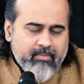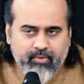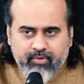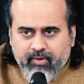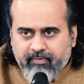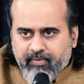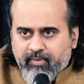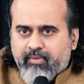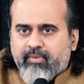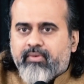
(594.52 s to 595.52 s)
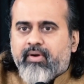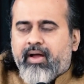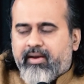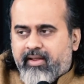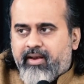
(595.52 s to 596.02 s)
both of you are
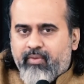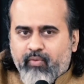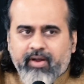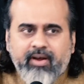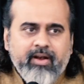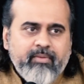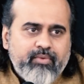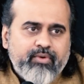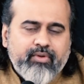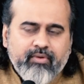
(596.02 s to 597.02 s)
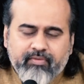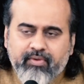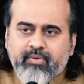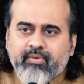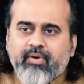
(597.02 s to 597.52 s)
really one and both of
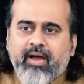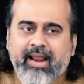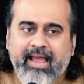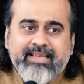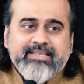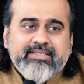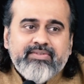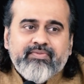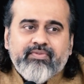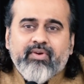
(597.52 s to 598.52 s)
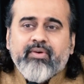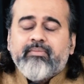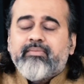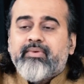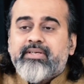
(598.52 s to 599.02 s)
you arise
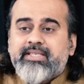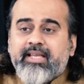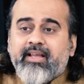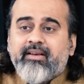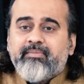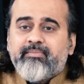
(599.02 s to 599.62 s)
from a single